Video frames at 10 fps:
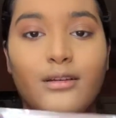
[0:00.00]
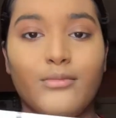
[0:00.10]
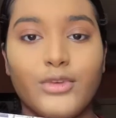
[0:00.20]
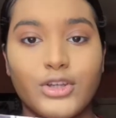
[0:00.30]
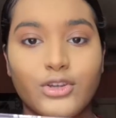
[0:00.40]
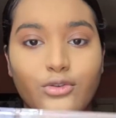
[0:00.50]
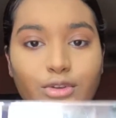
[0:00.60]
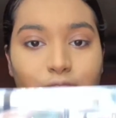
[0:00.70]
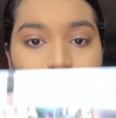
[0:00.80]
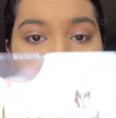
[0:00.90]
brush holder.
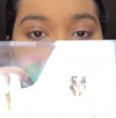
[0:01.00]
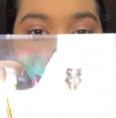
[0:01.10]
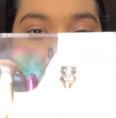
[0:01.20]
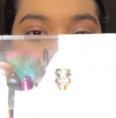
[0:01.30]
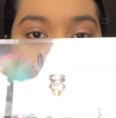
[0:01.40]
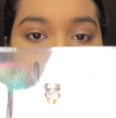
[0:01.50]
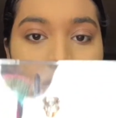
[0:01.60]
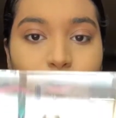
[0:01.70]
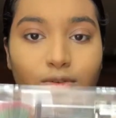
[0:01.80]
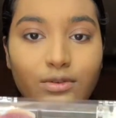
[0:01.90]
It is so
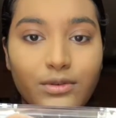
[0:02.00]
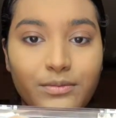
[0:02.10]
cute.